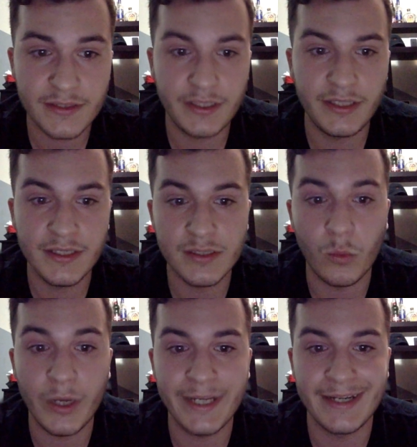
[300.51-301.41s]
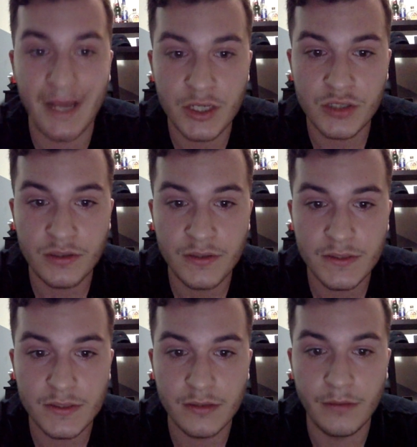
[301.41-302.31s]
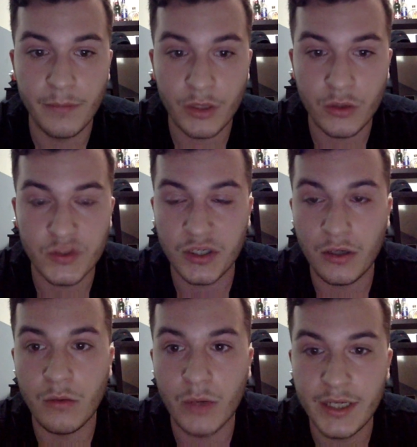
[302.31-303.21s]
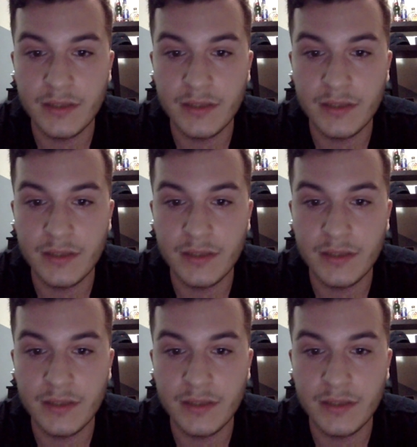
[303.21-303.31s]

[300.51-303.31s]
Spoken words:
he is a white nationalist, but also a white